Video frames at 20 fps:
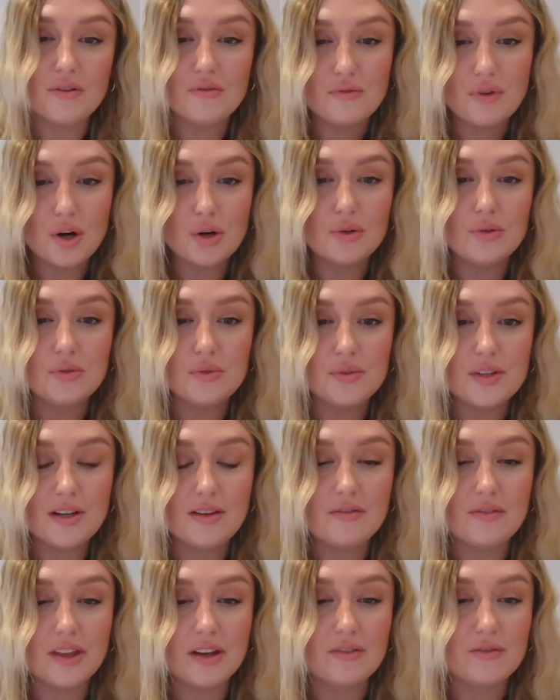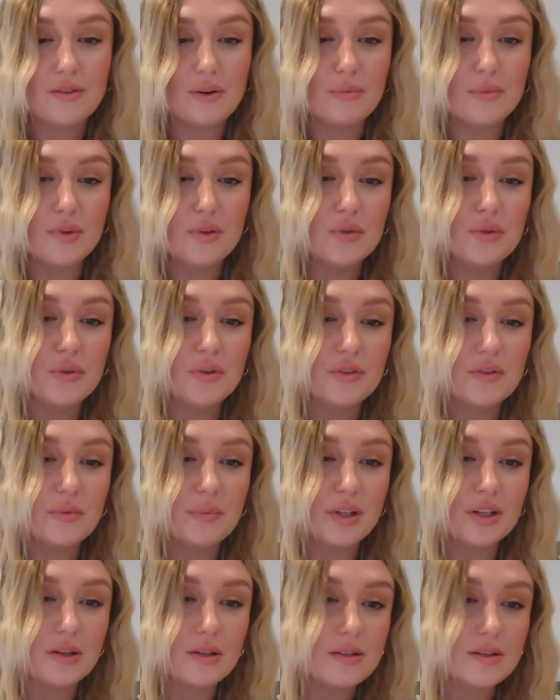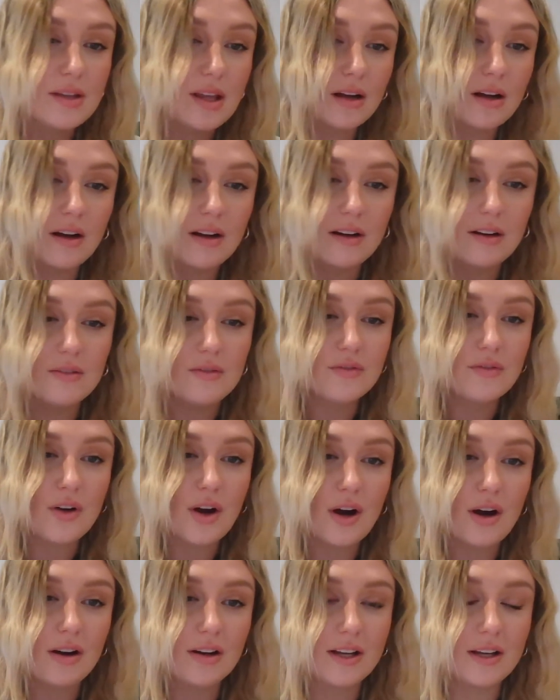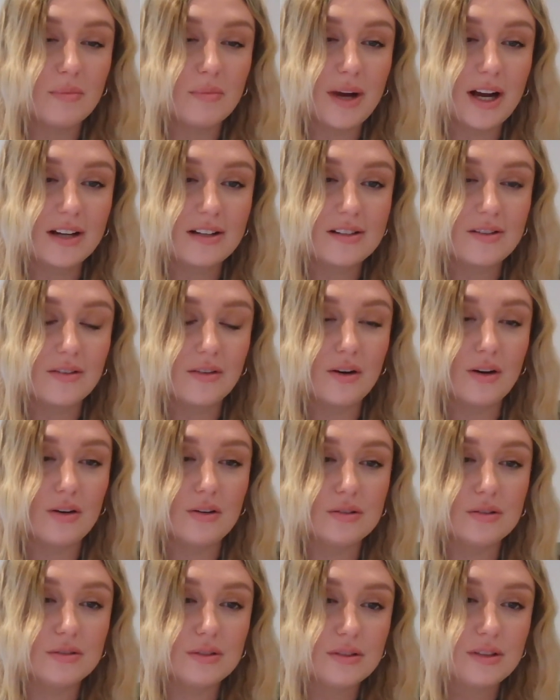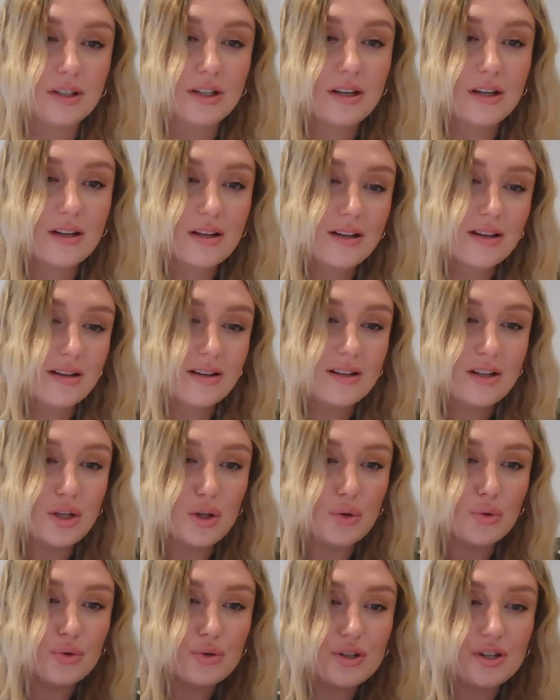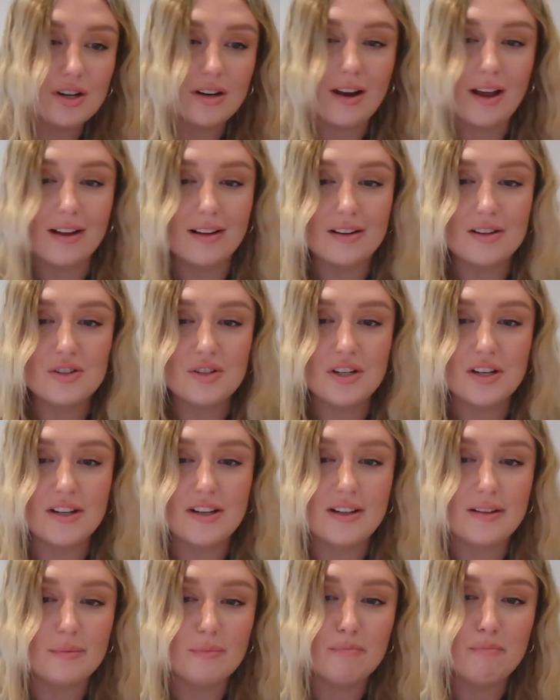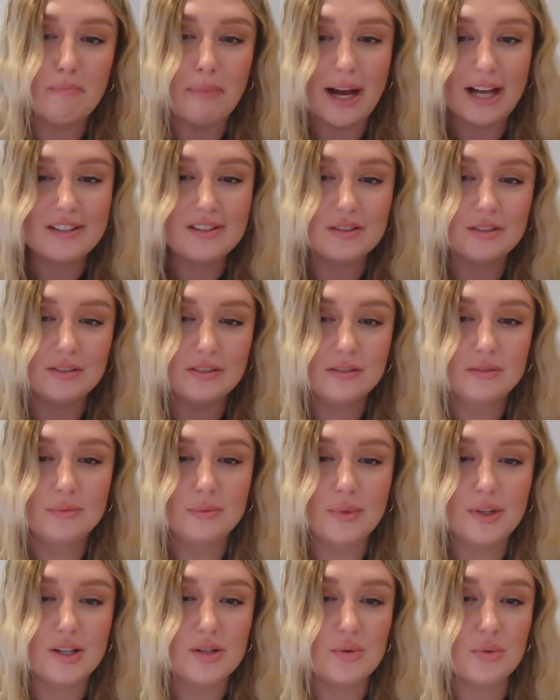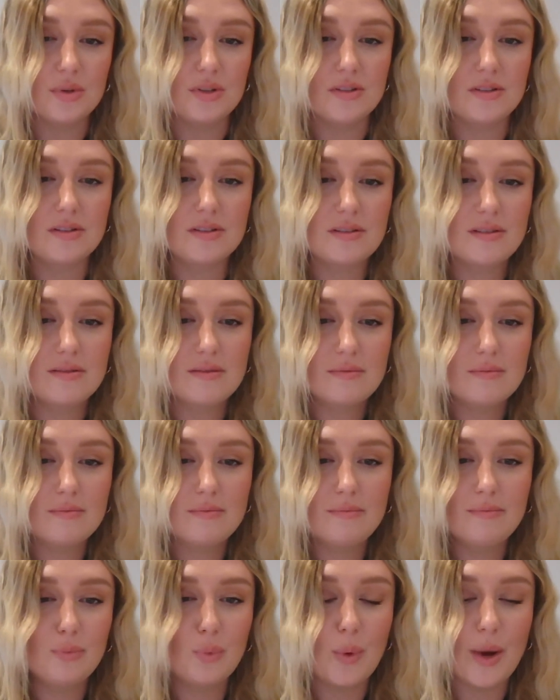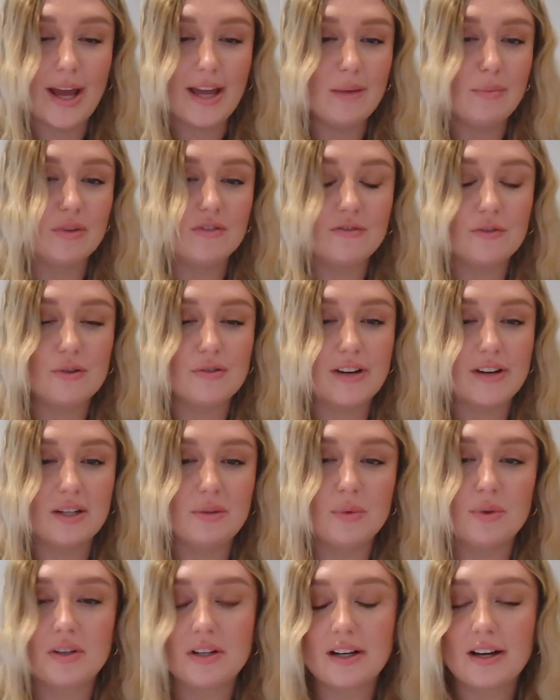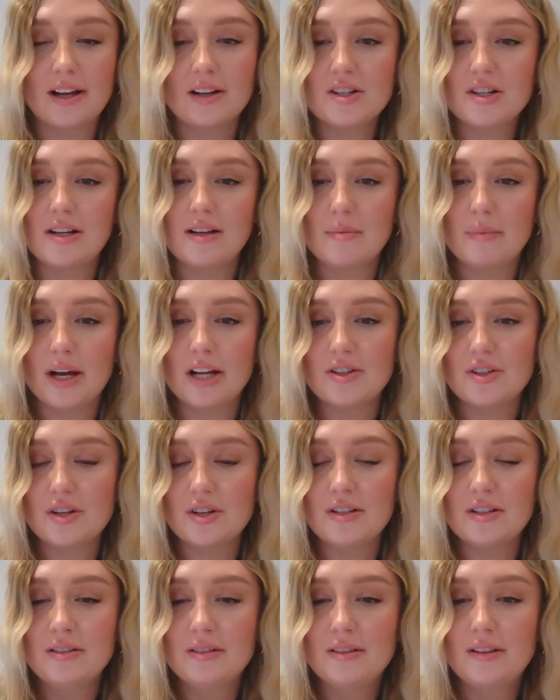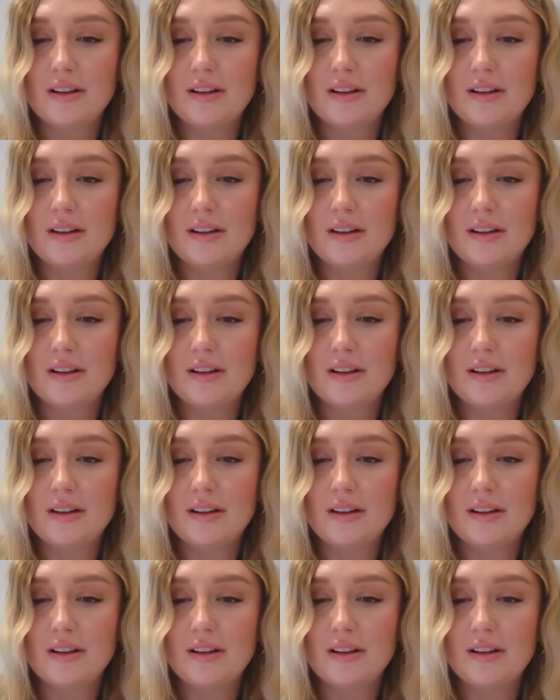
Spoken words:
a rose if they're from the north, because they're kind of harking back to the whole Yorkshire, Lancashire battle, which was way before anyone can actually imagine.